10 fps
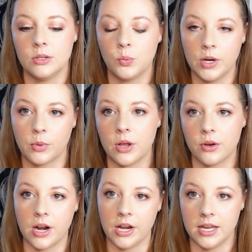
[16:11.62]
twin brother
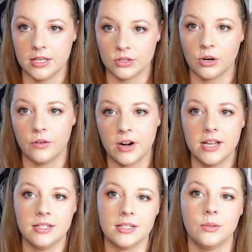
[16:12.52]
and his
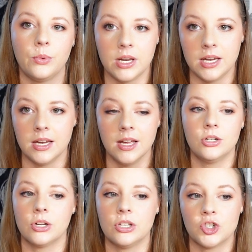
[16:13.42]
girlfriend. We
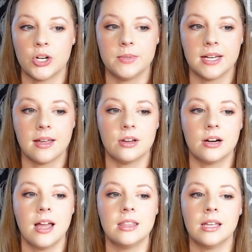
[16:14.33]
took this trip
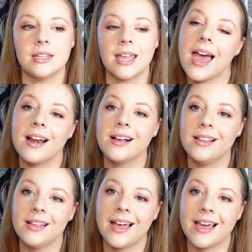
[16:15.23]
together. And then the
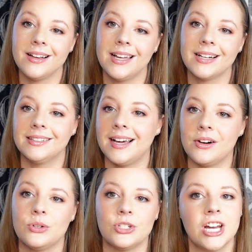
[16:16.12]
Cadillac
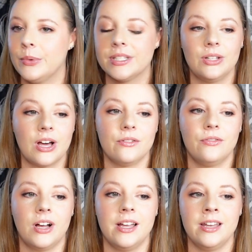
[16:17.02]
Lounge was a lot of
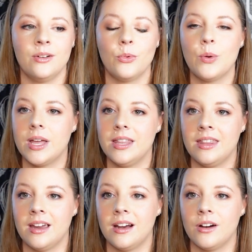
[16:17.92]
fun. We went in
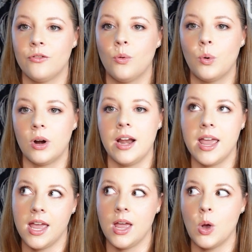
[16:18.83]
there for
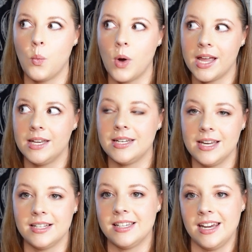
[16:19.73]
a wine
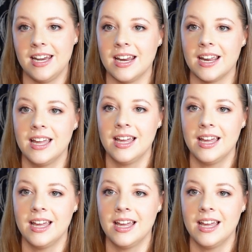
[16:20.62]
tasting,